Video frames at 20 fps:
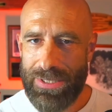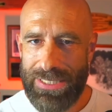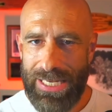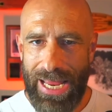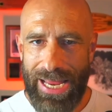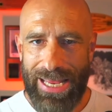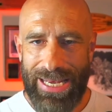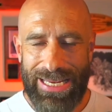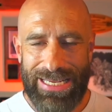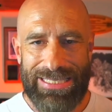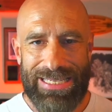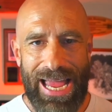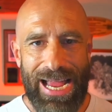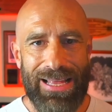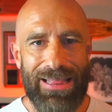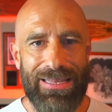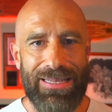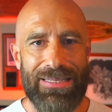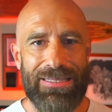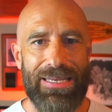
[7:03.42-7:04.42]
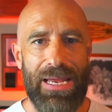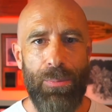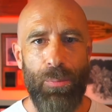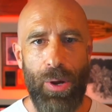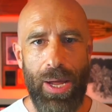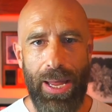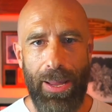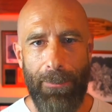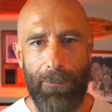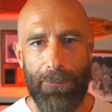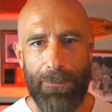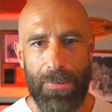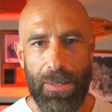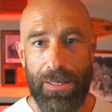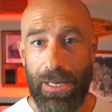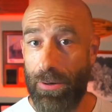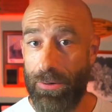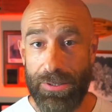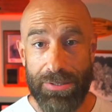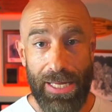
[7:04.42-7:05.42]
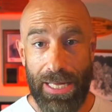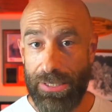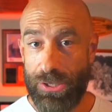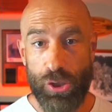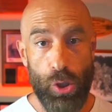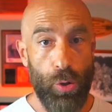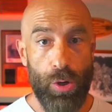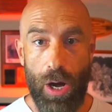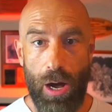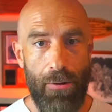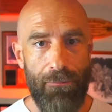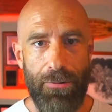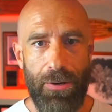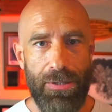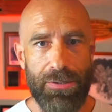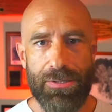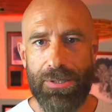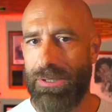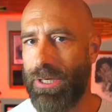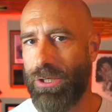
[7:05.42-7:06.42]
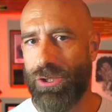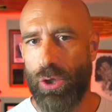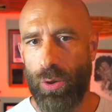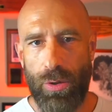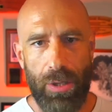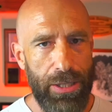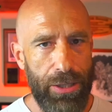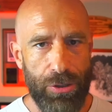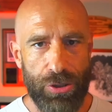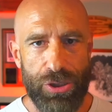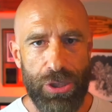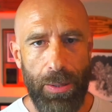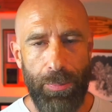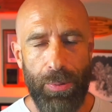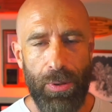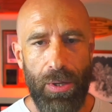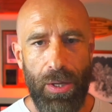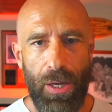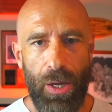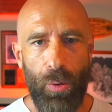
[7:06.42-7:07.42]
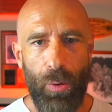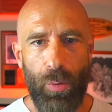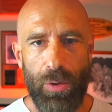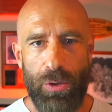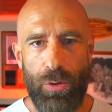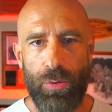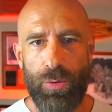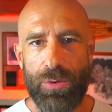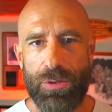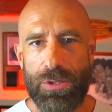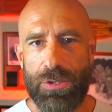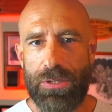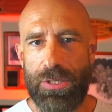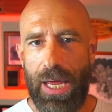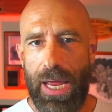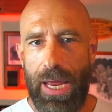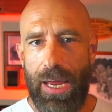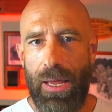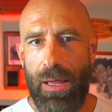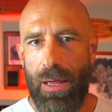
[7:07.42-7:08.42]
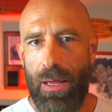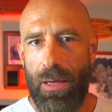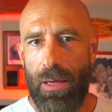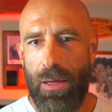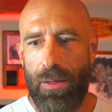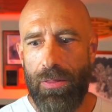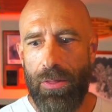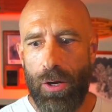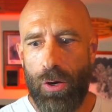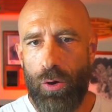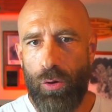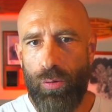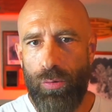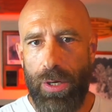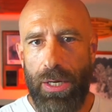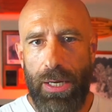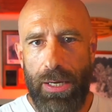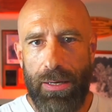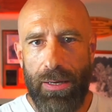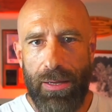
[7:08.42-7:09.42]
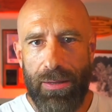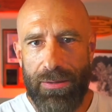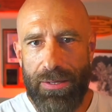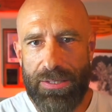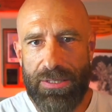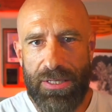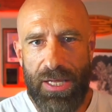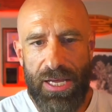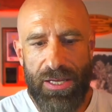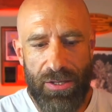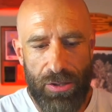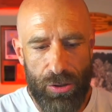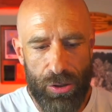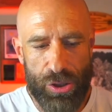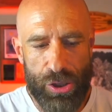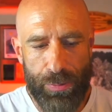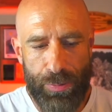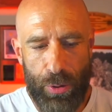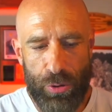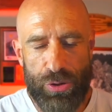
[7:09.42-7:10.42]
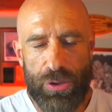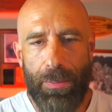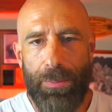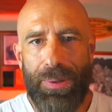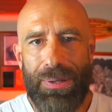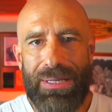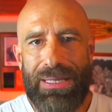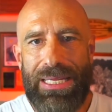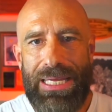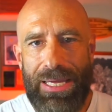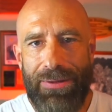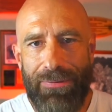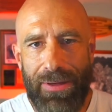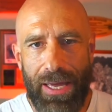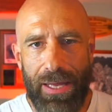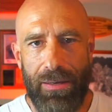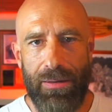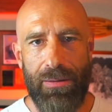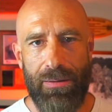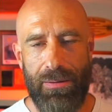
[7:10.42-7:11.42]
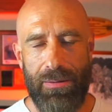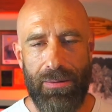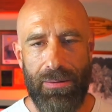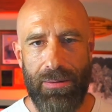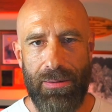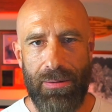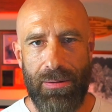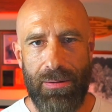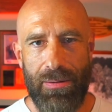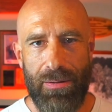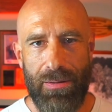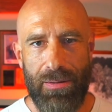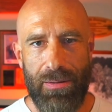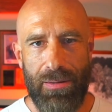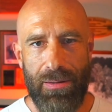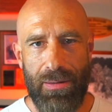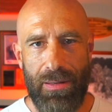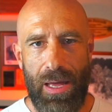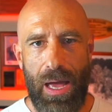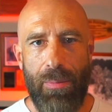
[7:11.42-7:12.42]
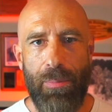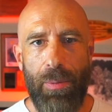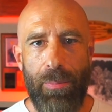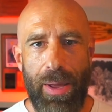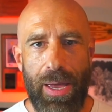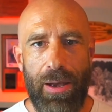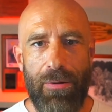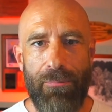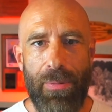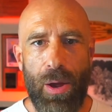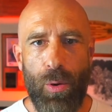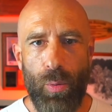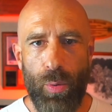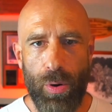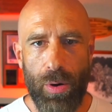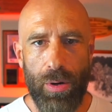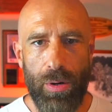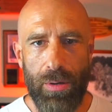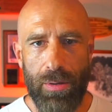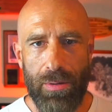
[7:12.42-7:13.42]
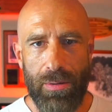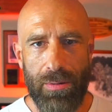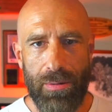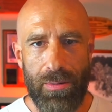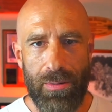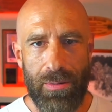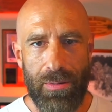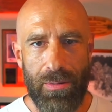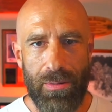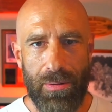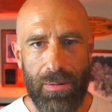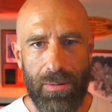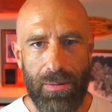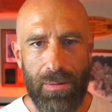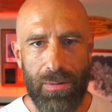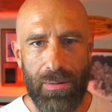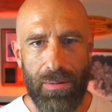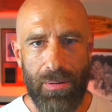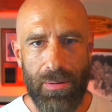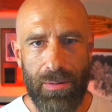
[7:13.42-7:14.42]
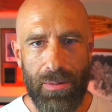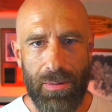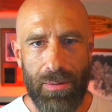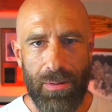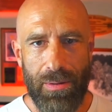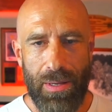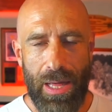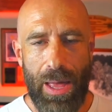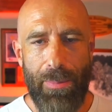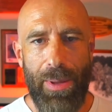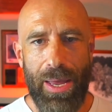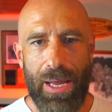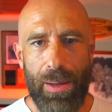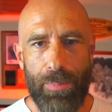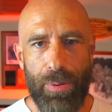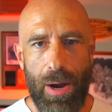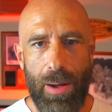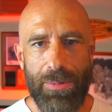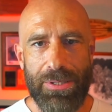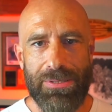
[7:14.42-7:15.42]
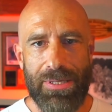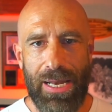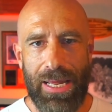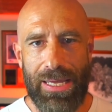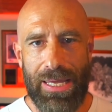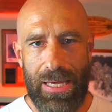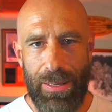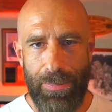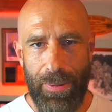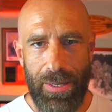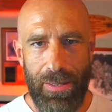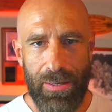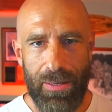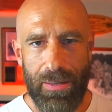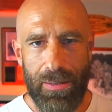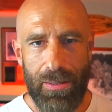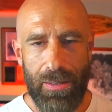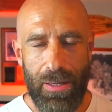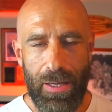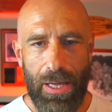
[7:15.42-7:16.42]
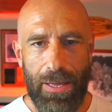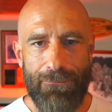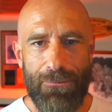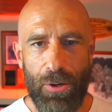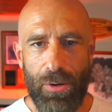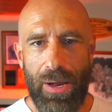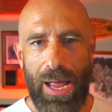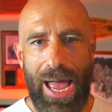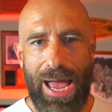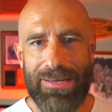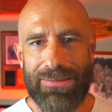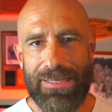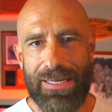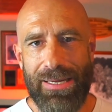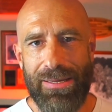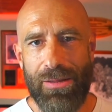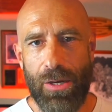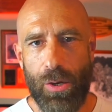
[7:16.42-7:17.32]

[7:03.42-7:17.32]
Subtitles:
saying it exactly the same way. Now, does that show confidence? Does that show leadership? When you say the creed, this thing that you're supposed to believe in, I'm a man of my word. I make a promise and I keep it. If you're asking the